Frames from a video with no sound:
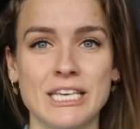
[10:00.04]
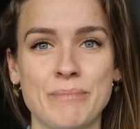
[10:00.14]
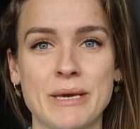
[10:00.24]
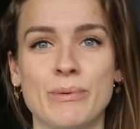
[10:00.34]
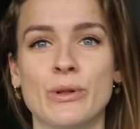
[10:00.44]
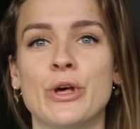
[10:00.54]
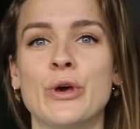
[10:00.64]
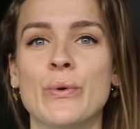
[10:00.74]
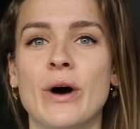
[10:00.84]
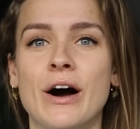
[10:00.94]
see people
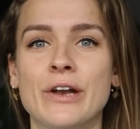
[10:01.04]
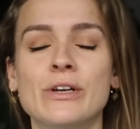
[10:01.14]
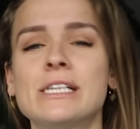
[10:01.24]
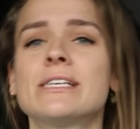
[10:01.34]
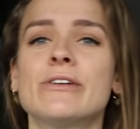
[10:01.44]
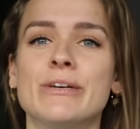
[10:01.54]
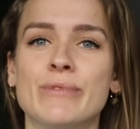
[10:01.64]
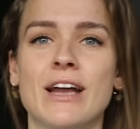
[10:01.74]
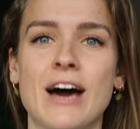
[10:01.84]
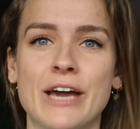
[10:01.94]
who are not necessarily
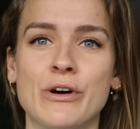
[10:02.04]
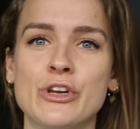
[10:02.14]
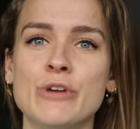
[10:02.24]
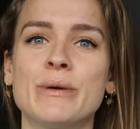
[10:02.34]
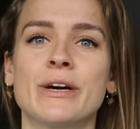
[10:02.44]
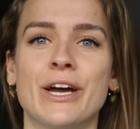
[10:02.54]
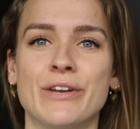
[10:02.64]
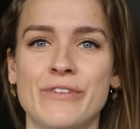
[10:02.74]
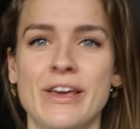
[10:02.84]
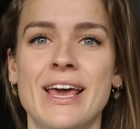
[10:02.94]
relying on you but
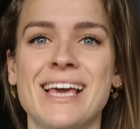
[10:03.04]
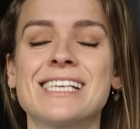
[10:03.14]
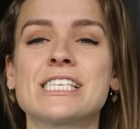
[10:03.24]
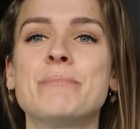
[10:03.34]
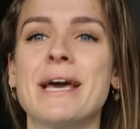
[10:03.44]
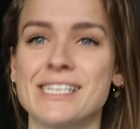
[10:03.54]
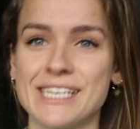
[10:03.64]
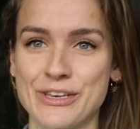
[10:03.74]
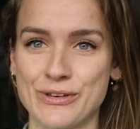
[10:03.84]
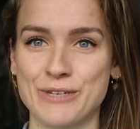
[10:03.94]
kind of
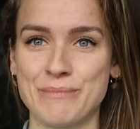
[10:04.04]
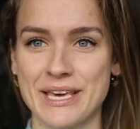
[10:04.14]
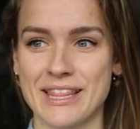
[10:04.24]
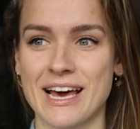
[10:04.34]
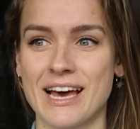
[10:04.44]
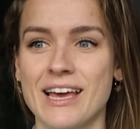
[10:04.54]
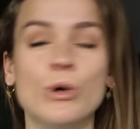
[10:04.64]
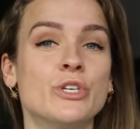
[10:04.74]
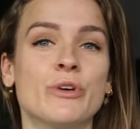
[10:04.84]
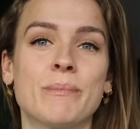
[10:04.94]
expecting you to be there,
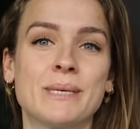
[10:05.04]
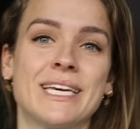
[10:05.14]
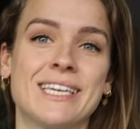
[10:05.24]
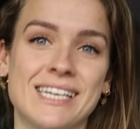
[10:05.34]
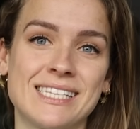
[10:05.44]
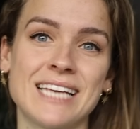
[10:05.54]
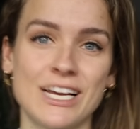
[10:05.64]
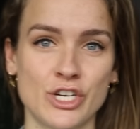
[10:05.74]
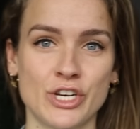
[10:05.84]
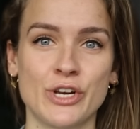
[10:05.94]
or doing a particular
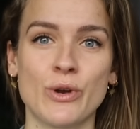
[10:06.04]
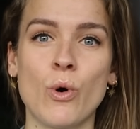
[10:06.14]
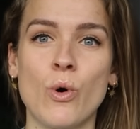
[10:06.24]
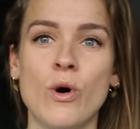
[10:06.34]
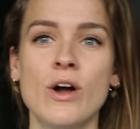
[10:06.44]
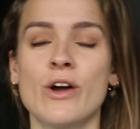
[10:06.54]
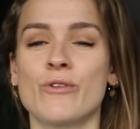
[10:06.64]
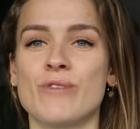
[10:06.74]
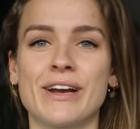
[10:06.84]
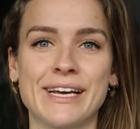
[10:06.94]
session or
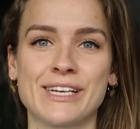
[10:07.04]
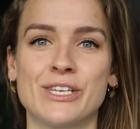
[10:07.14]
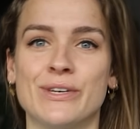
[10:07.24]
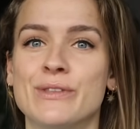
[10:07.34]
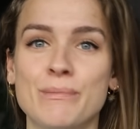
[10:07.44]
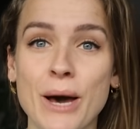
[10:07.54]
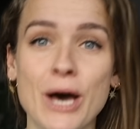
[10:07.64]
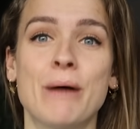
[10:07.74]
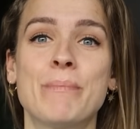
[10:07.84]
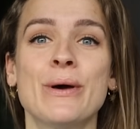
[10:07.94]
running to the
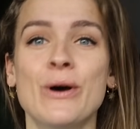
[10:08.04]
pub